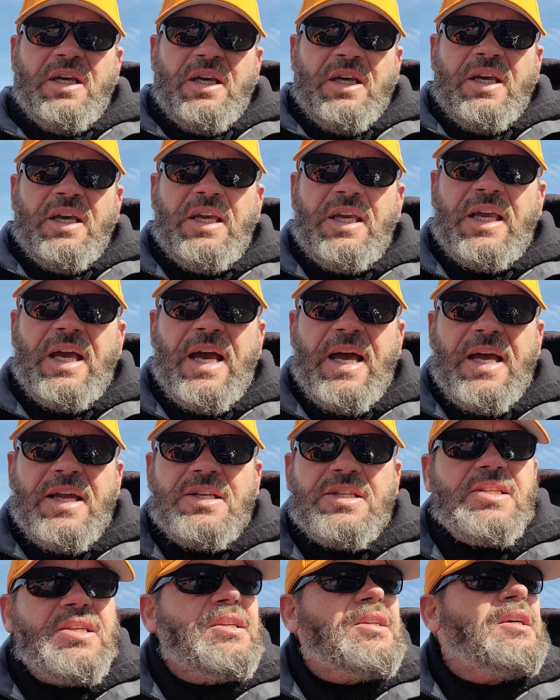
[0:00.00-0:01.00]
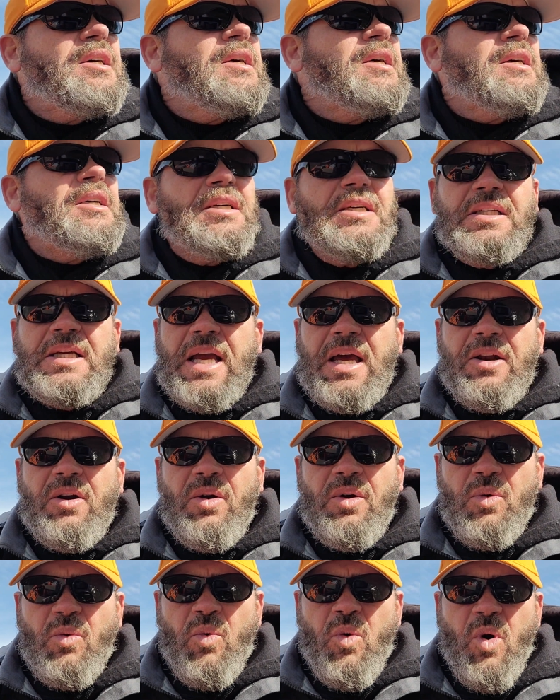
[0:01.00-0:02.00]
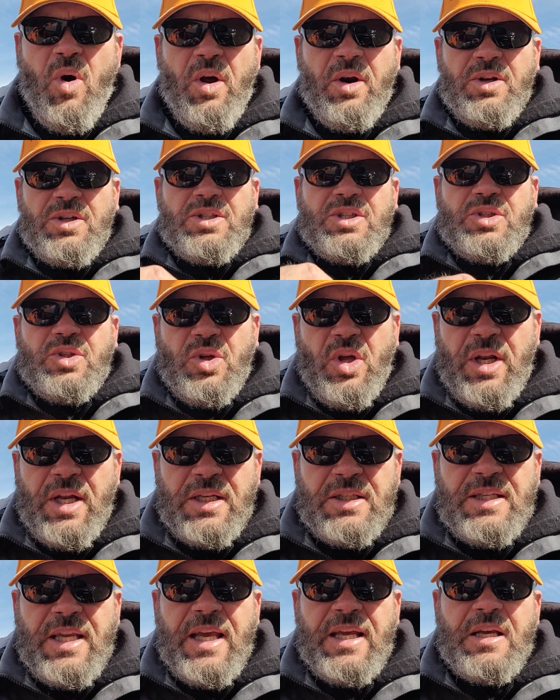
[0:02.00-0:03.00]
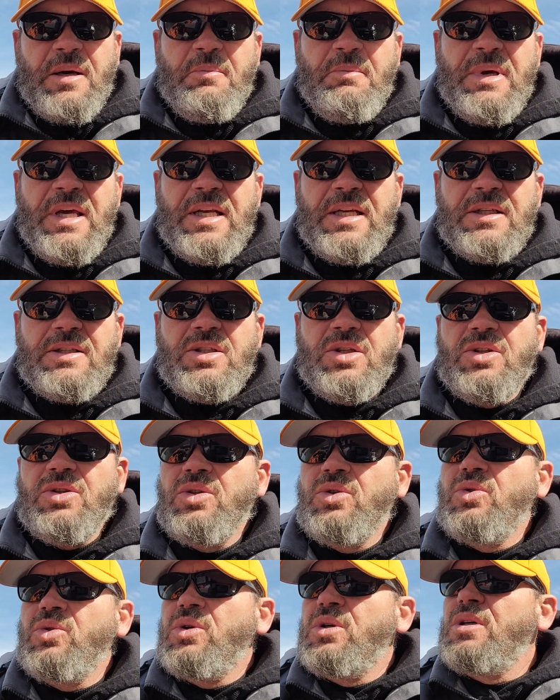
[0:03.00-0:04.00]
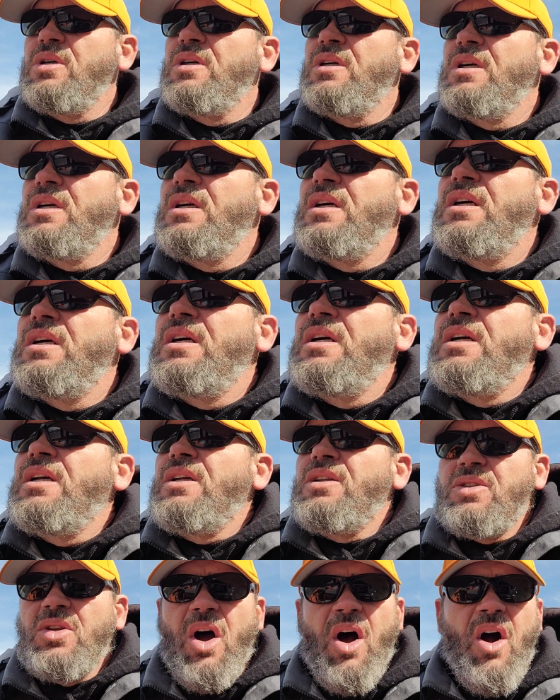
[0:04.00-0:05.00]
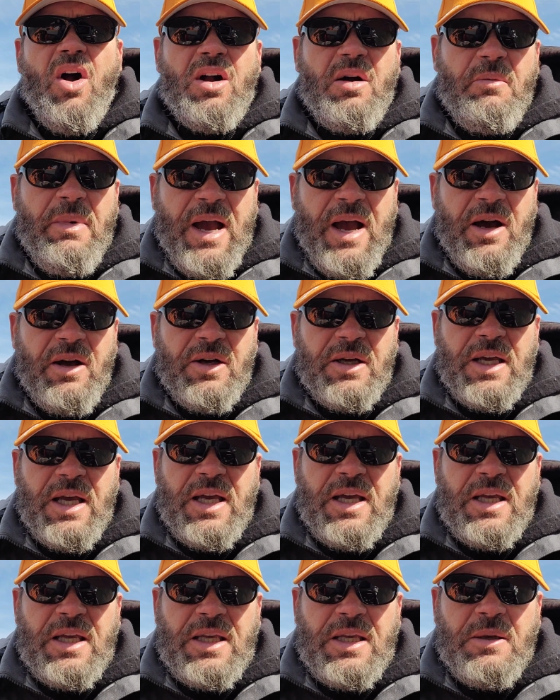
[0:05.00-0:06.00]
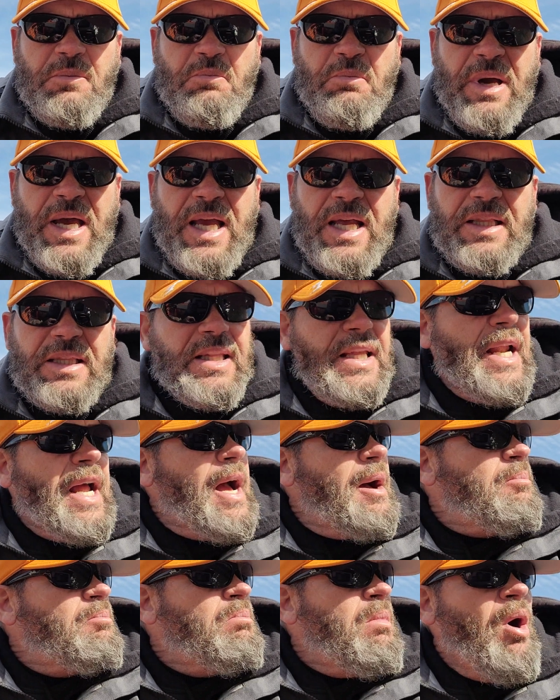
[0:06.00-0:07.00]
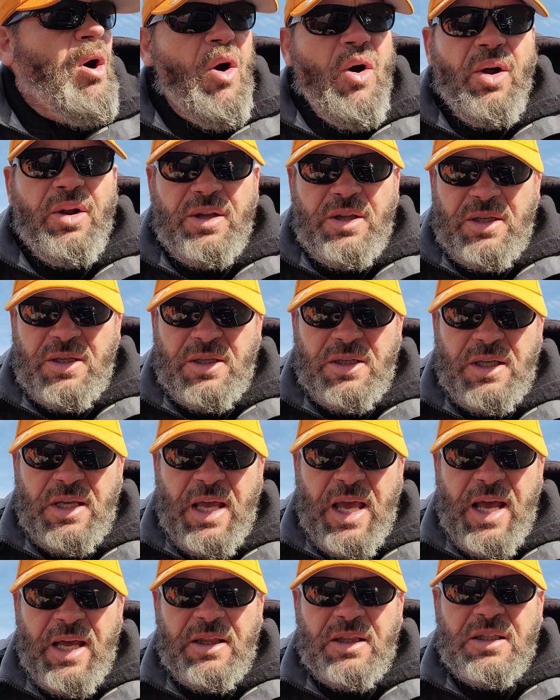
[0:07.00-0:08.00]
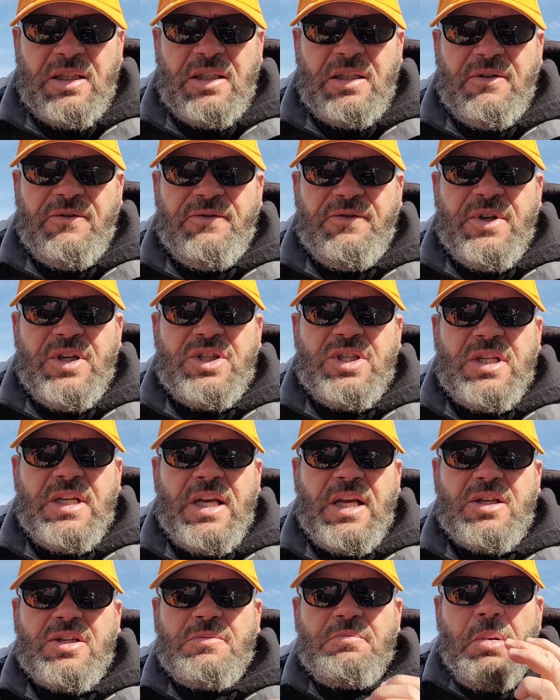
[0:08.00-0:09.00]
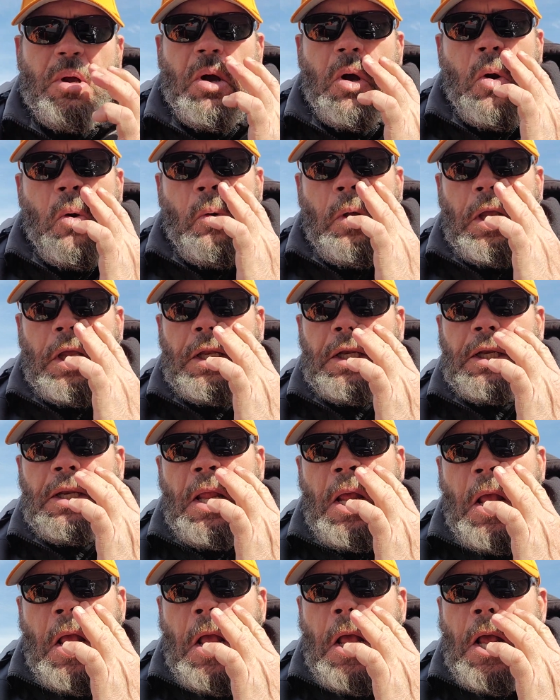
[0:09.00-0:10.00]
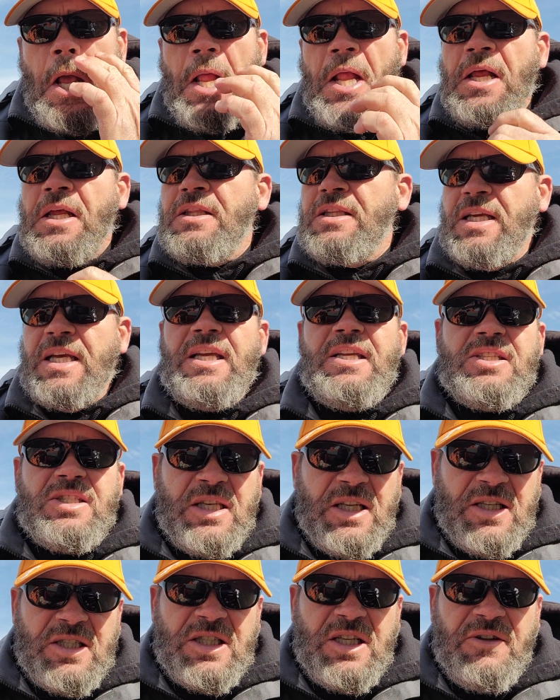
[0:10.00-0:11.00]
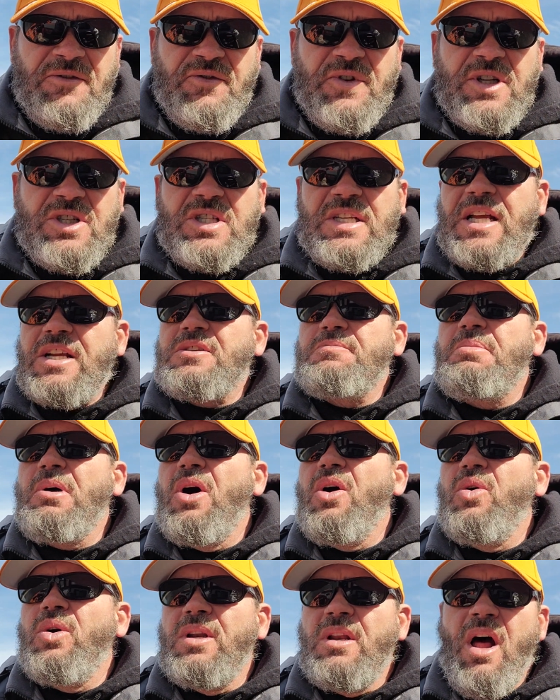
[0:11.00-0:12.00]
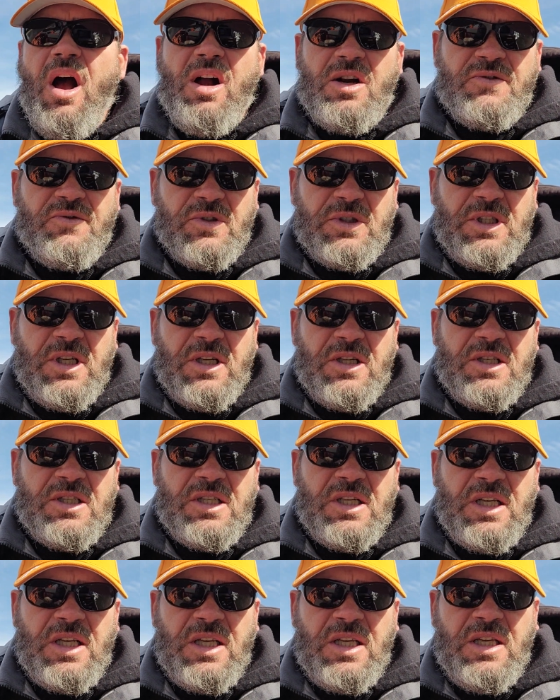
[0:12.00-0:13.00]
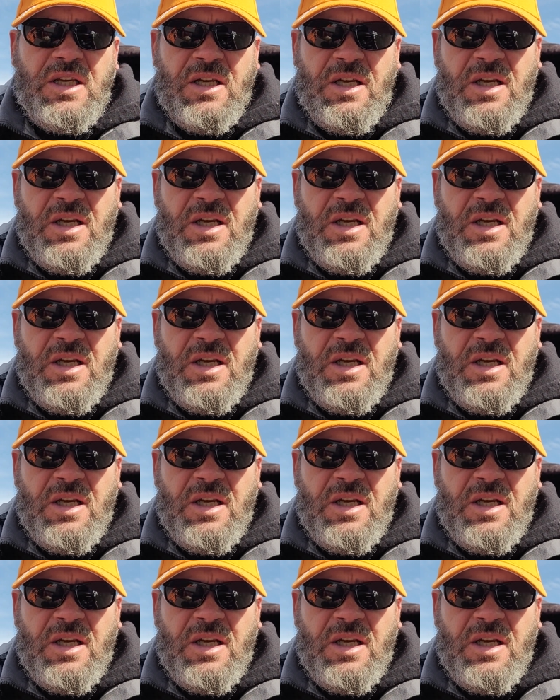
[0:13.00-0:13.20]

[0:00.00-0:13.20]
Hey guys, out on the water, just thought I'd take a minute to talk about a bait that I bought at the fishing expo in the East Tennessee Fishing Expo in Knoxville, Tennessee,